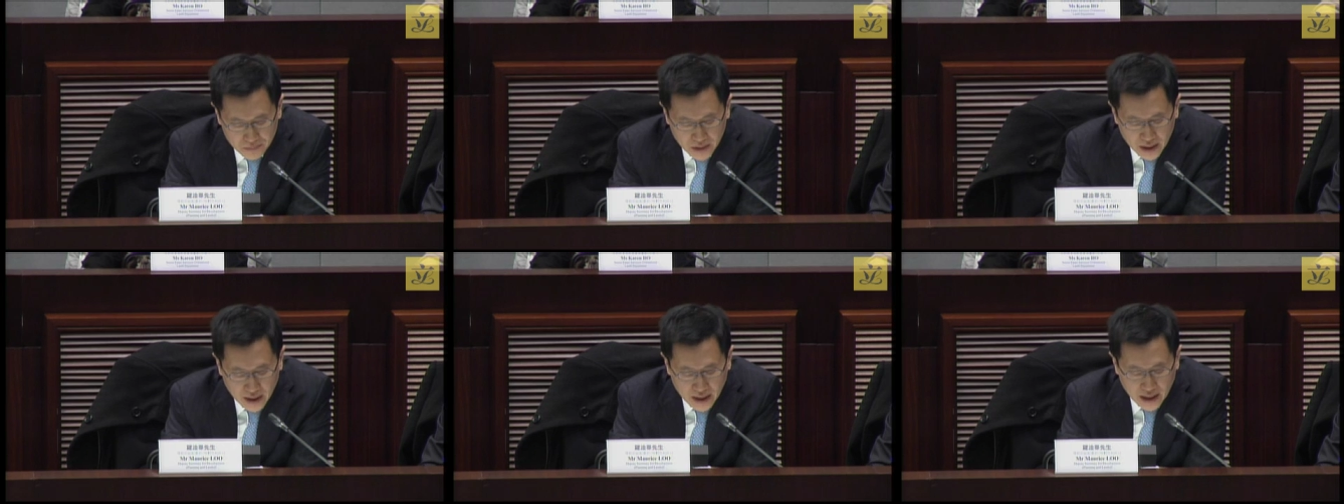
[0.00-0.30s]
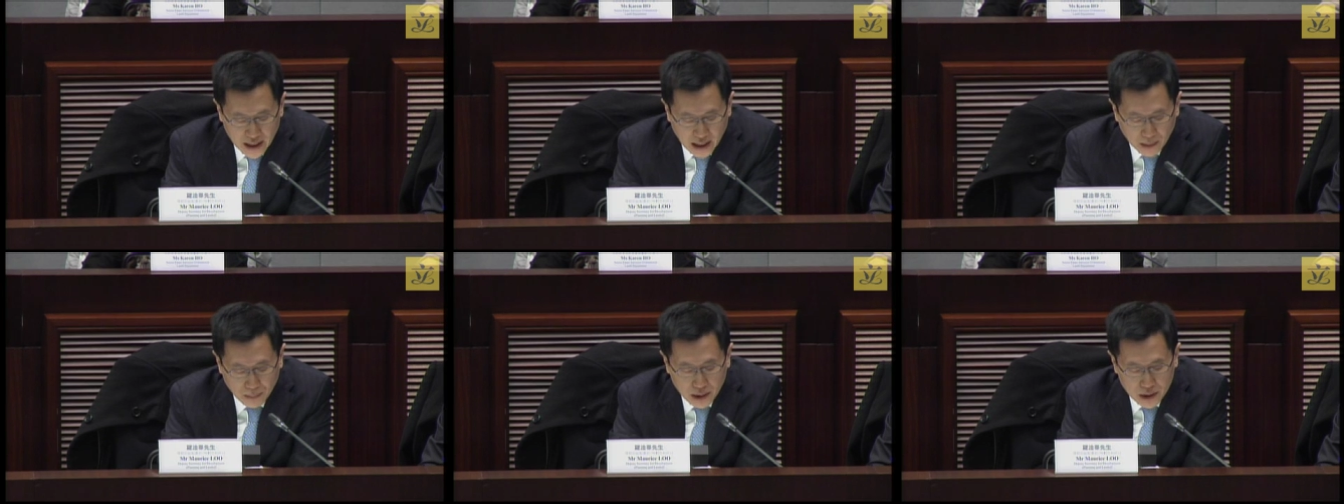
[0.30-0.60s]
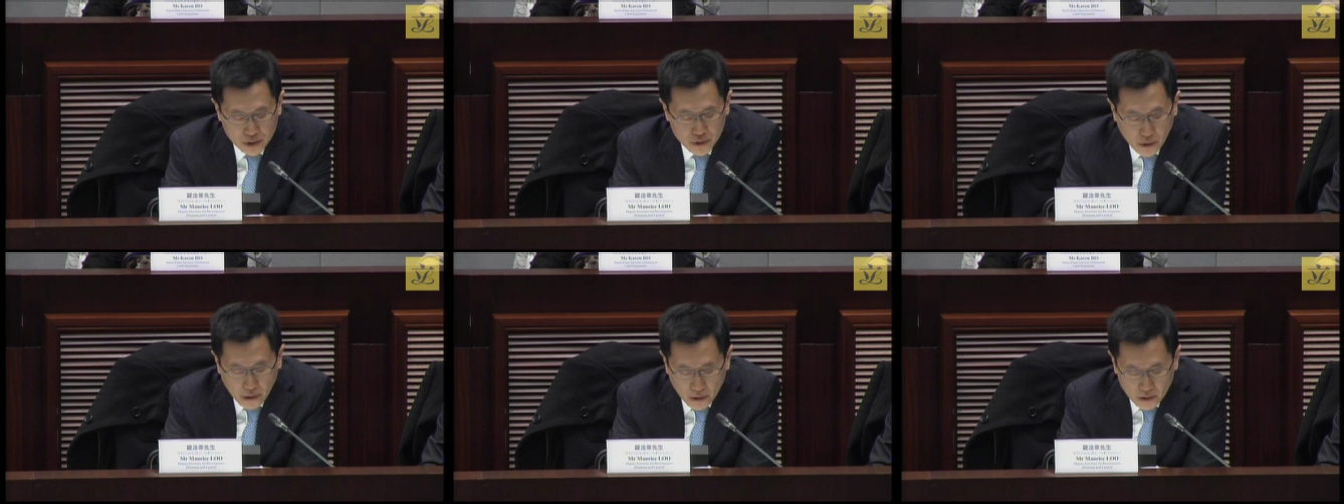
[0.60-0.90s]
will also
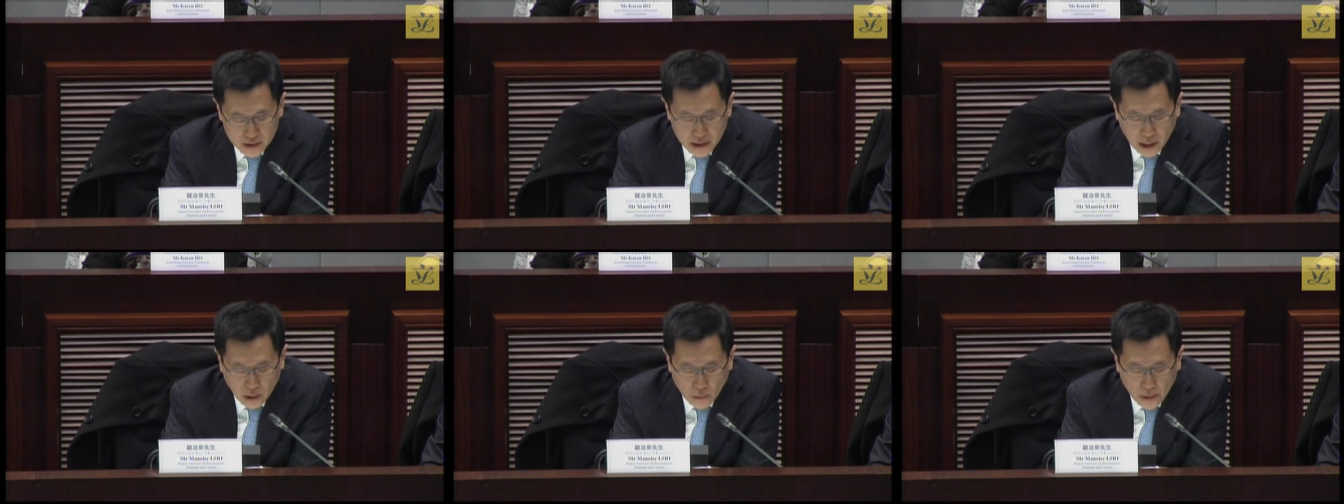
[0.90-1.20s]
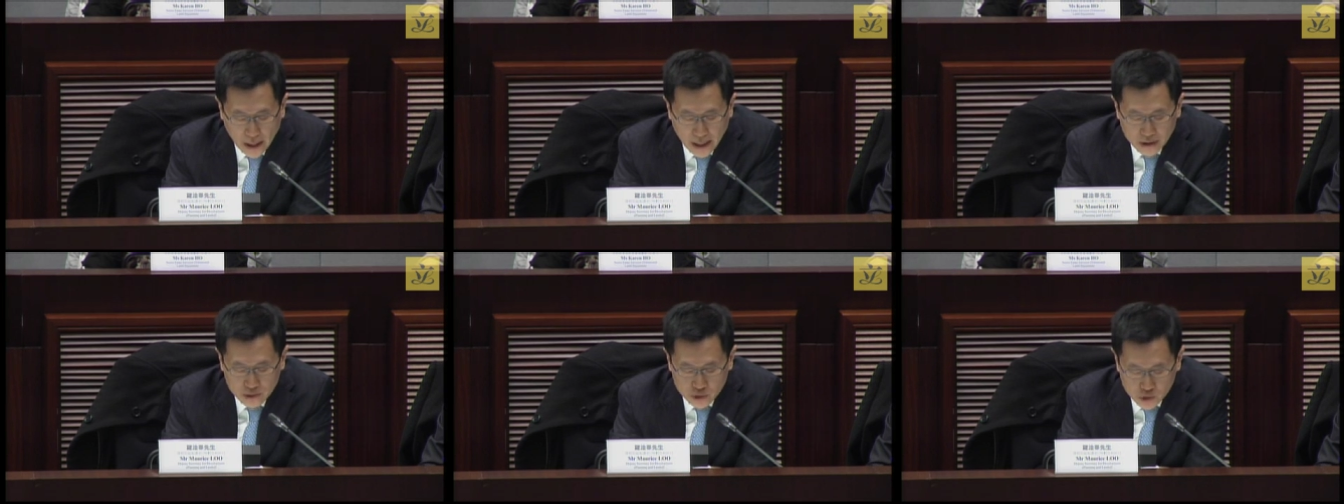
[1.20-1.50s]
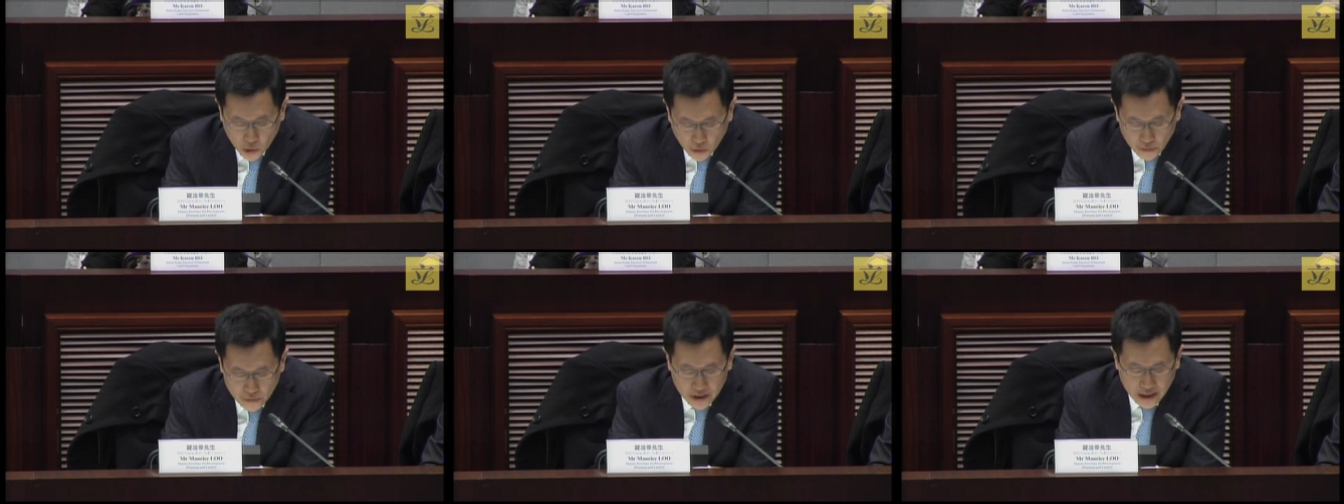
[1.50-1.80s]
put in
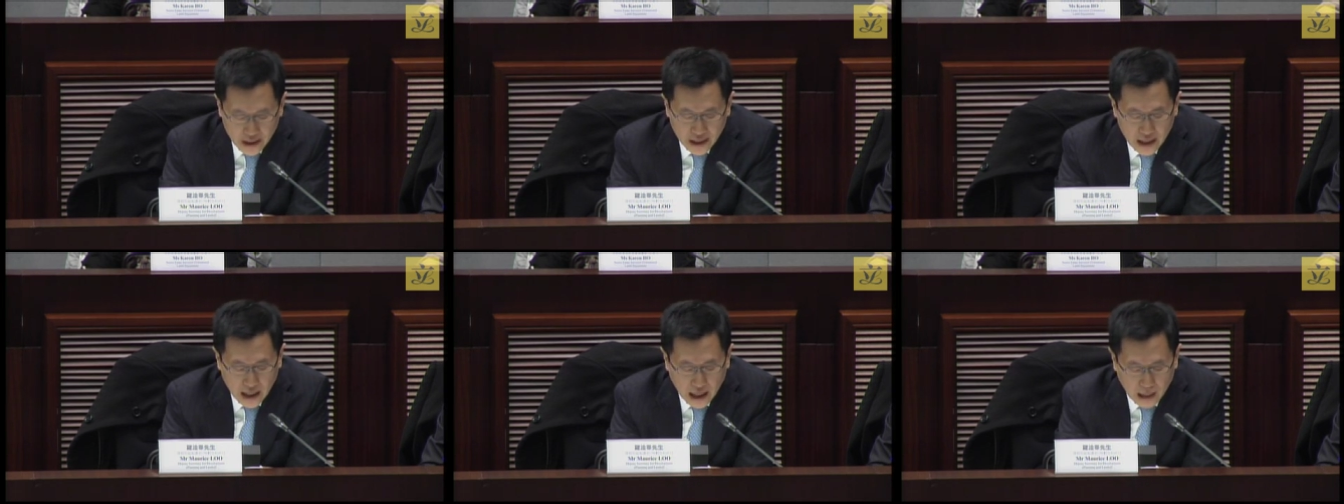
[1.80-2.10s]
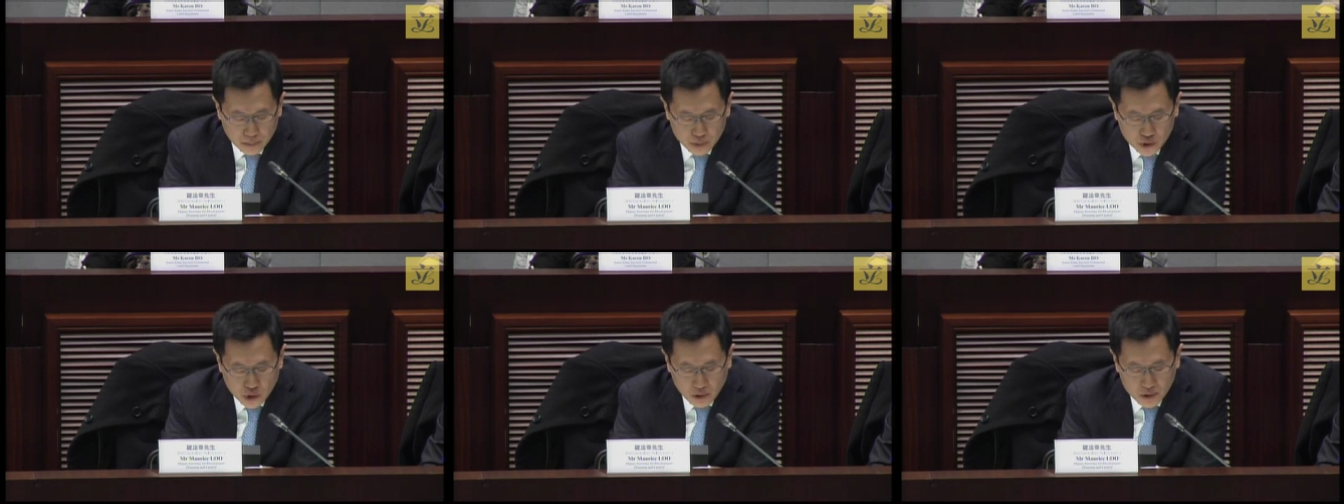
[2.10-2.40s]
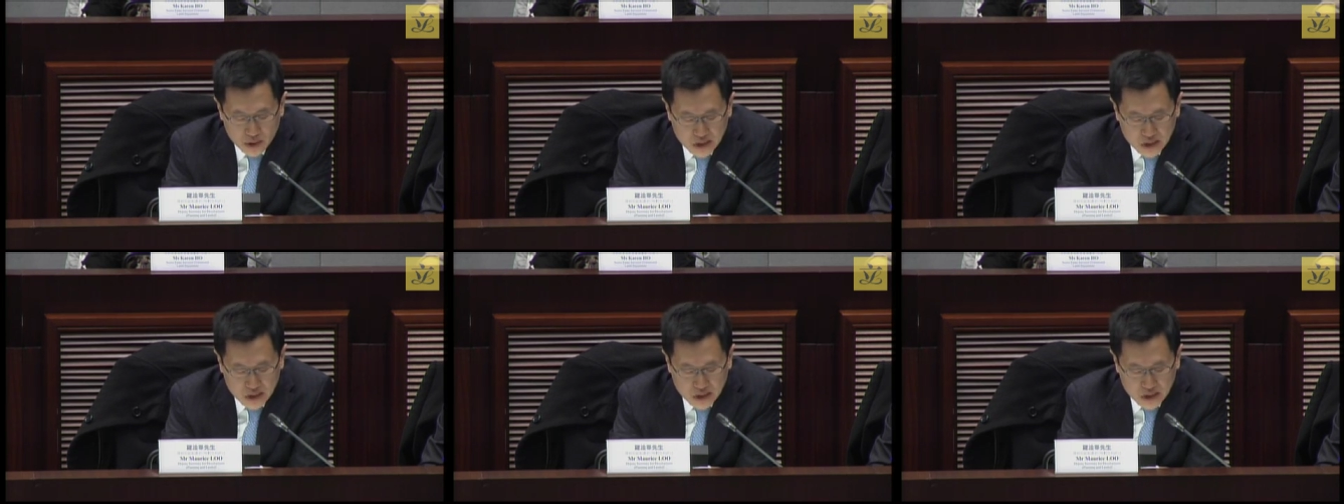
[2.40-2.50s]
place uh,